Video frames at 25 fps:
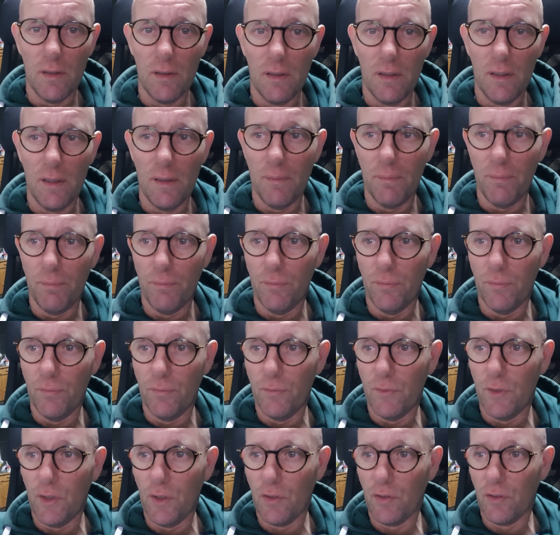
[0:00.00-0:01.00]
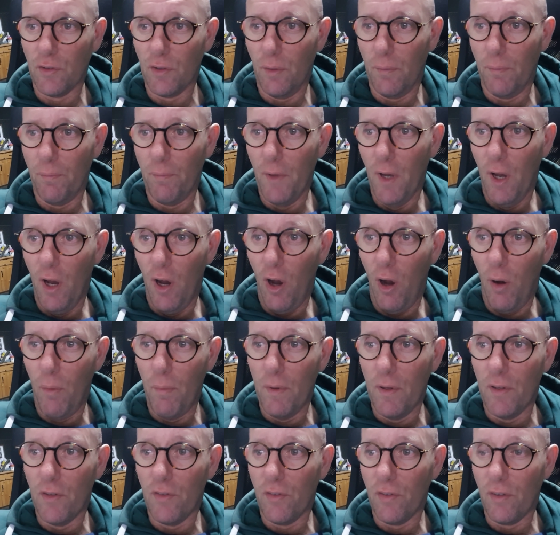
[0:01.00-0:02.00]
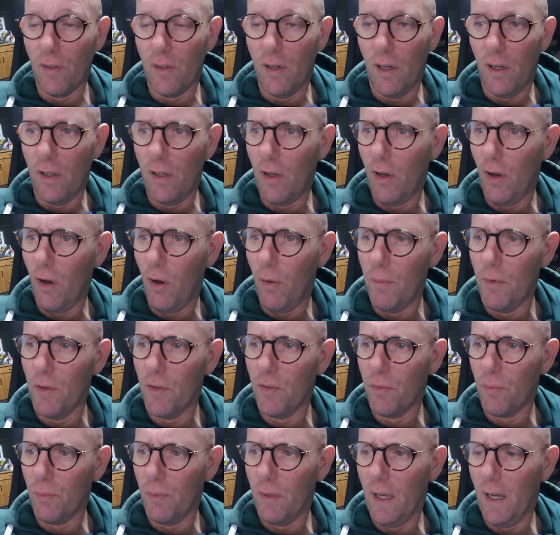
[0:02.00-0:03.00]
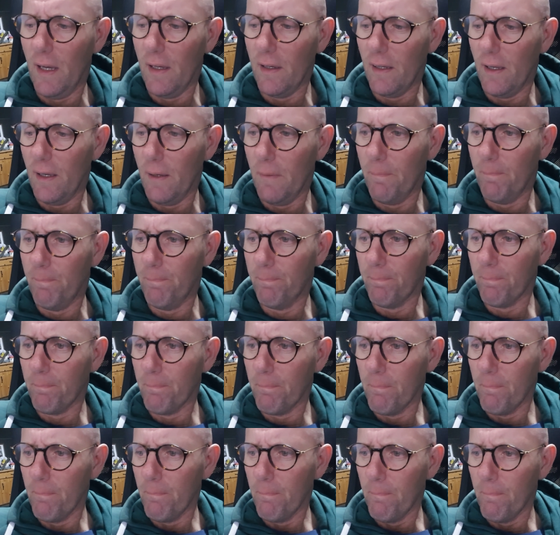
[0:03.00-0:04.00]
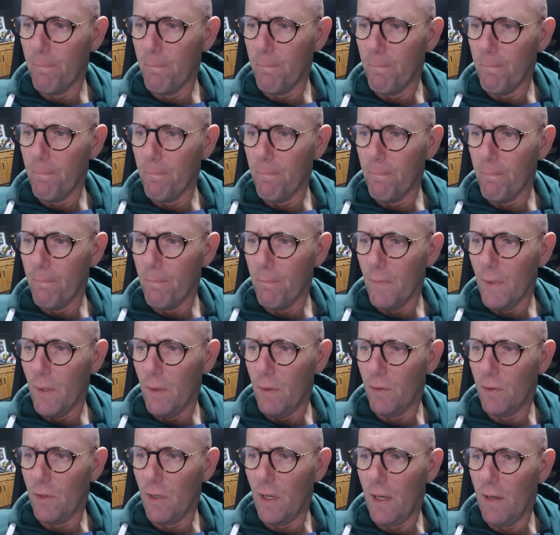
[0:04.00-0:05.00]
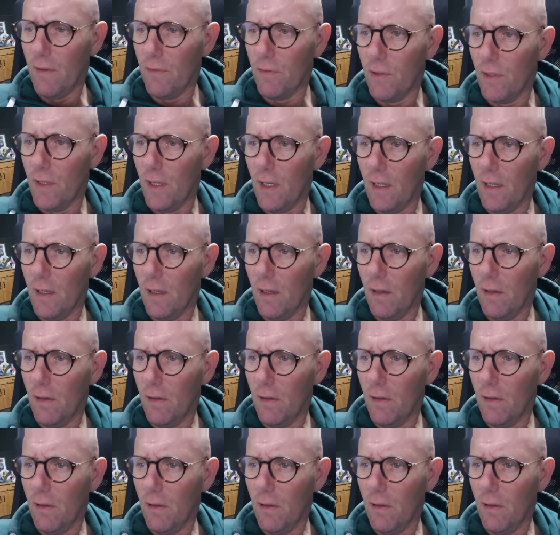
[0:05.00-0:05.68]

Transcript: um, just some hummus. Uh, not hummus. We had um, what did I have today?